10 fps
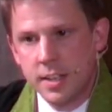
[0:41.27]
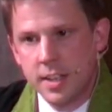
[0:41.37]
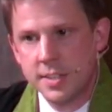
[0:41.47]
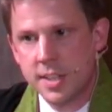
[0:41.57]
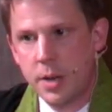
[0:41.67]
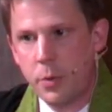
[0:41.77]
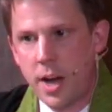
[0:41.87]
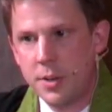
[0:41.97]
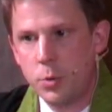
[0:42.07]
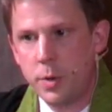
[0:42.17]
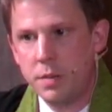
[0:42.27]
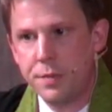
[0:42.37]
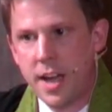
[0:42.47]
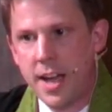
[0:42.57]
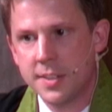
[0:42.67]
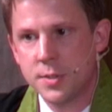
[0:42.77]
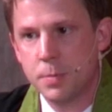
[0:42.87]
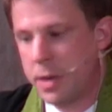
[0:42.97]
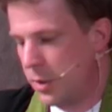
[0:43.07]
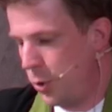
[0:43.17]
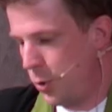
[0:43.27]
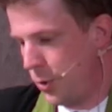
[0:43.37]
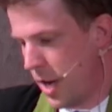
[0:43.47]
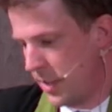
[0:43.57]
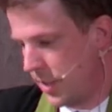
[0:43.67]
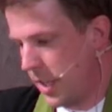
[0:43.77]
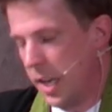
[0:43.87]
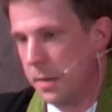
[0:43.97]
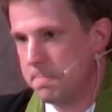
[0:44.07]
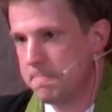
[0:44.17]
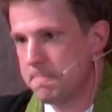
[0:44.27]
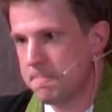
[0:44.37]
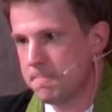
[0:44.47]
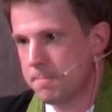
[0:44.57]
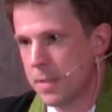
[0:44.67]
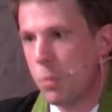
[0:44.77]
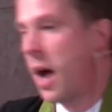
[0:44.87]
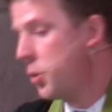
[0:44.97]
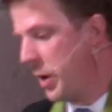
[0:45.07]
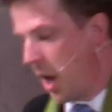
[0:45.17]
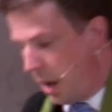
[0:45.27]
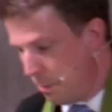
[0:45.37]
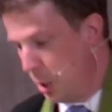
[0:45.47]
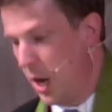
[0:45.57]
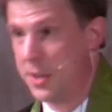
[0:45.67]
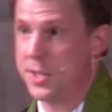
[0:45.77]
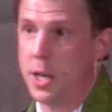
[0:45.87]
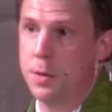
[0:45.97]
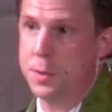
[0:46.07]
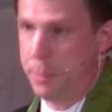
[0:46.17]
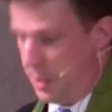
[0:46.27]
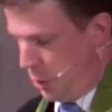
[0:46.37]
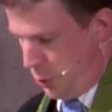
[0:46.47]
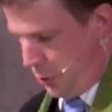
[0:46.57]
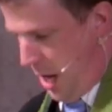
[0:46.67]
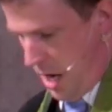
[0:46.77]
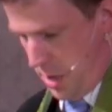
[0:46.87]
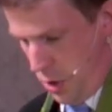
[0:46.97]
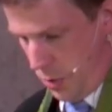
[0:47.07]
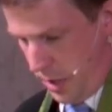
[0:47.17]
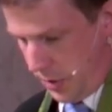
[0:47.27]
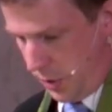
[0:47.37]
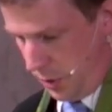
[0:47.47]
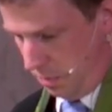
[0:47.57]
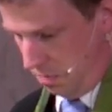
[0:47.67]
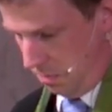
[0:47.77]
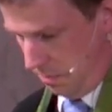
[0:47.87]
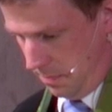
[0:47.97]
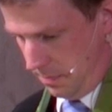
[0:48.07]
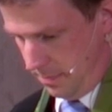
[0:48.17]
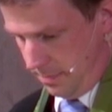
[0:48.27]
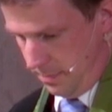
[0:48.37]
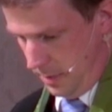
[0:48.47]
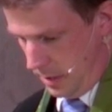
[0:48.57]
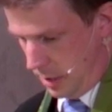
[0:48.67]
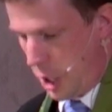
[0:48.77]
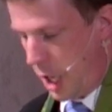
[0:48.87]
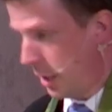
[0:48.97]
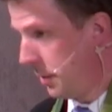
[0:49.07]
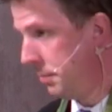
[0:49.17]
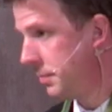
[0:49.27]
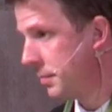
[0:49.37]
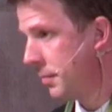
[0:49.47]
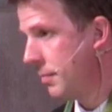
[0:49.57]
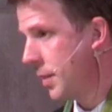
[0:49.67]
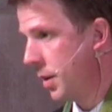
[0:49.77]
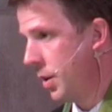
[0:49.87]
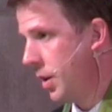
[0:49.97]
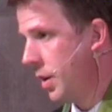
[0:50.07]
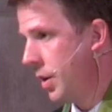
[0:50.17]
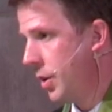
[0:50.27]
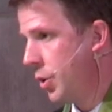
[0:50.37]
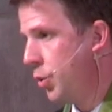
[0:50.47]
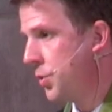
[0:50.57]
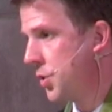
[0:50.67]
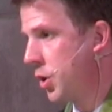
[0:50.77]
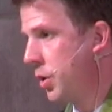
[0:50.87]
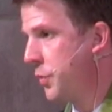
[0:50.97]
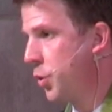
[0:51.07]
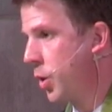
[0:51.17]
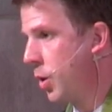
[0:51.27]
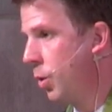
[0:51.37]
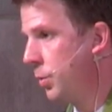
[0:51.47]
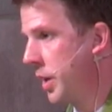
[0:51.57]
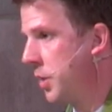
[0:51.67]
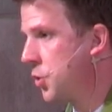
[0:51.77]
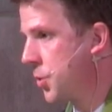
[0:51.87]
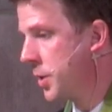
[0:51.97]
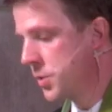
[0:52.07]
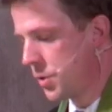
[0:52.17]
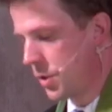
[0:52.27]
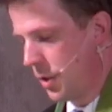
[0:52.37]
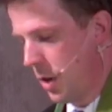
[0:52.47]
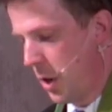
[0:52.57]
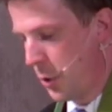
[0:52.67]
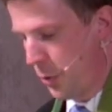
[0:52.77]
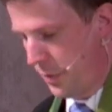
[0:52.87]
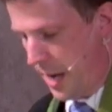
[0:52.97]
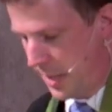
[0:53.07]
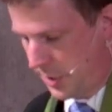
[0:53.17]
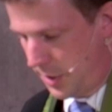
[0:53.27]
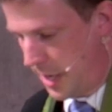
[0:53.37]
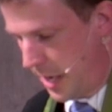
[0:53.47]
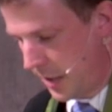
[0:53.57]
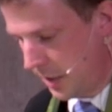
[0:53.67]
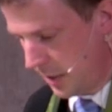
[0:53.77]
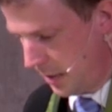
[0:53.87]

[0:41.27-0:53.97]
They say, Why do we fast, but you do not see? Why do we humble ourselves, but you do not notice? Look, you serve your own interest on your fast days